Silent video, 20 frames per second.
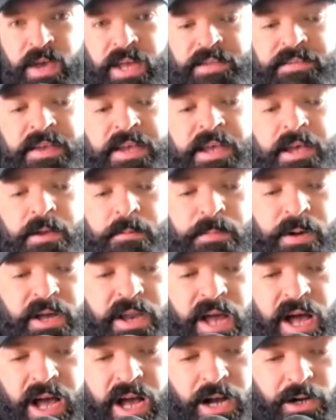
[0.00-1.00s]
event,
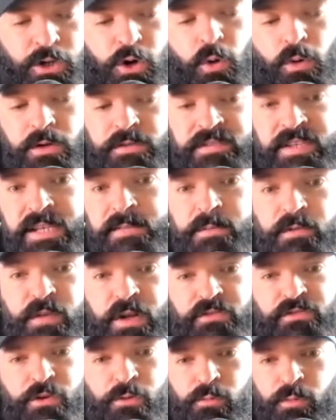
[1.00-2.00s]
but uh, a core team of
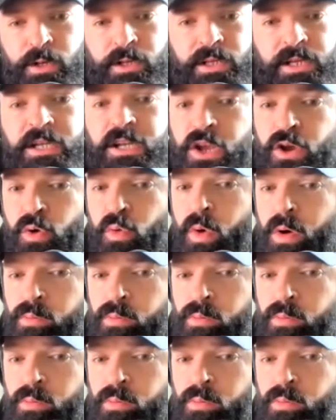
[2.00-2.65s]
us who really knew